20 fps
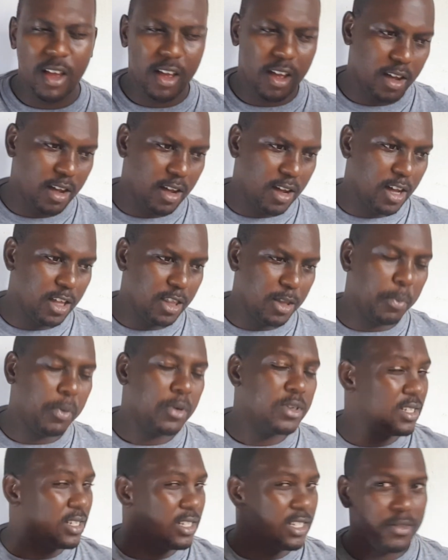the
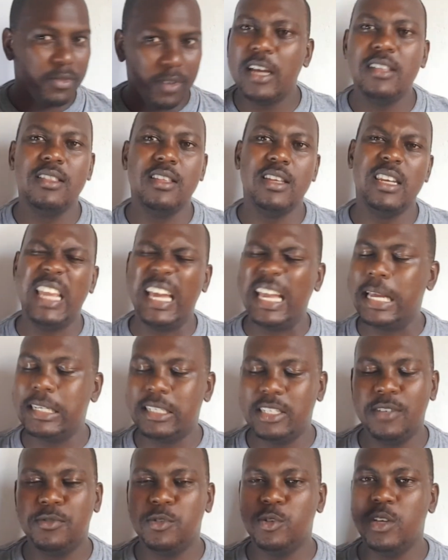positive and the
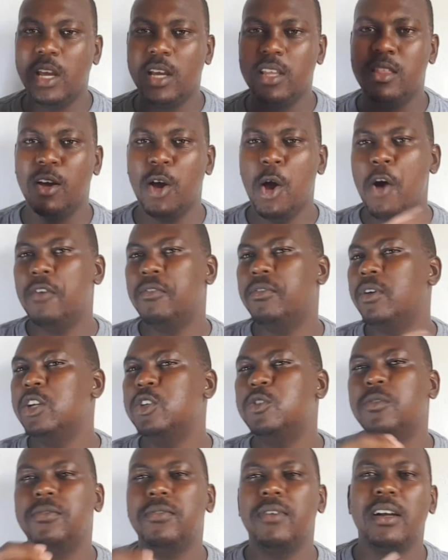negative together for it to
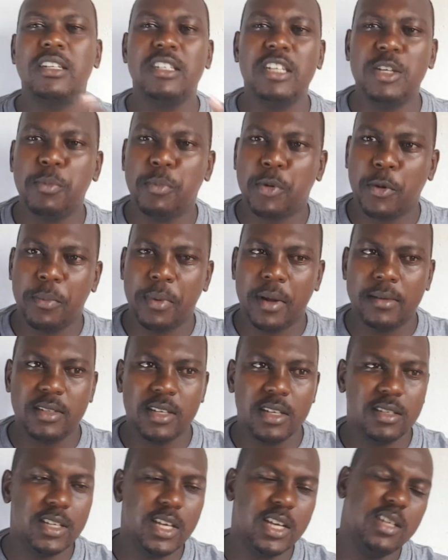function properly. So you
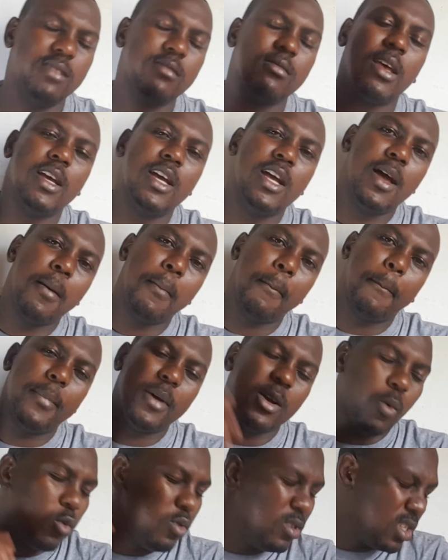say
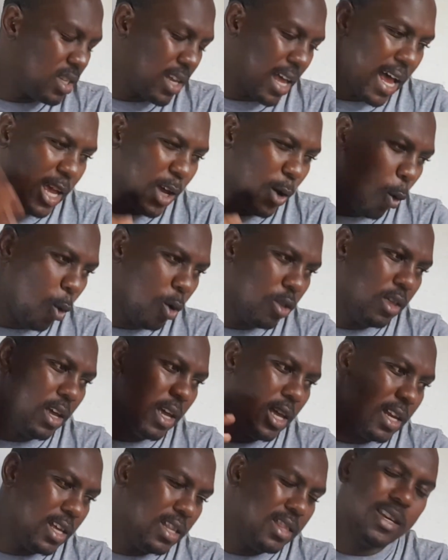unzai, or
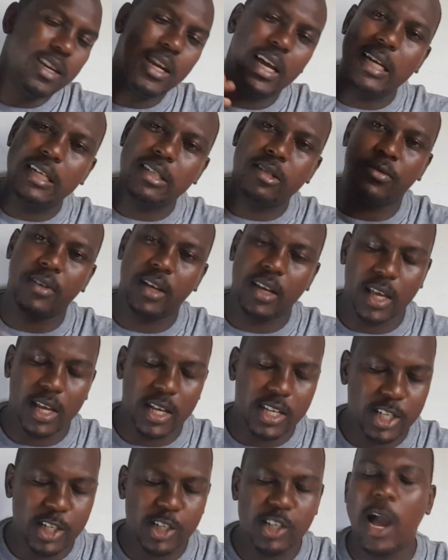the negative
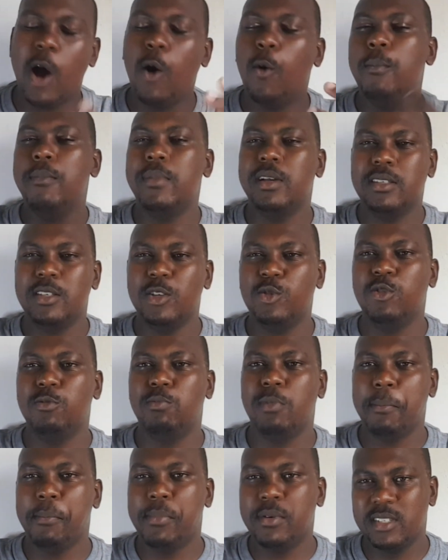energy, I'll mix it with my
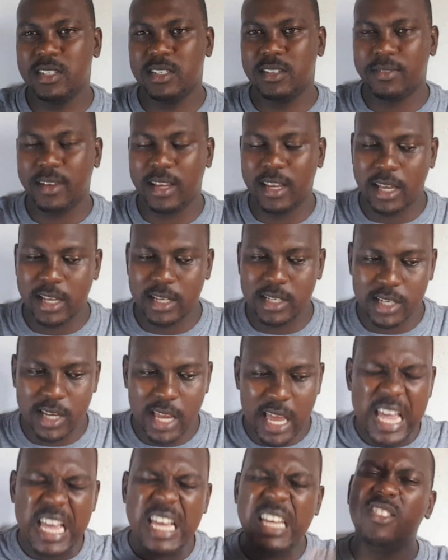positive energy,
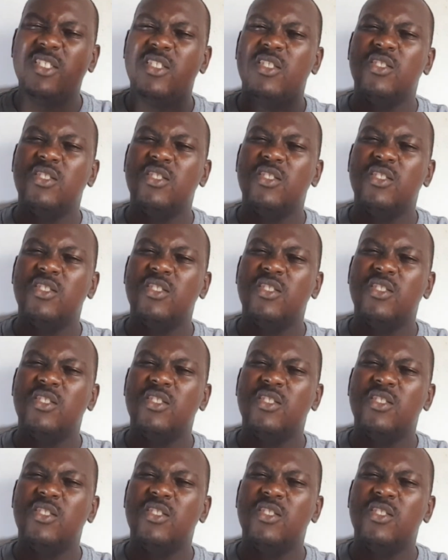and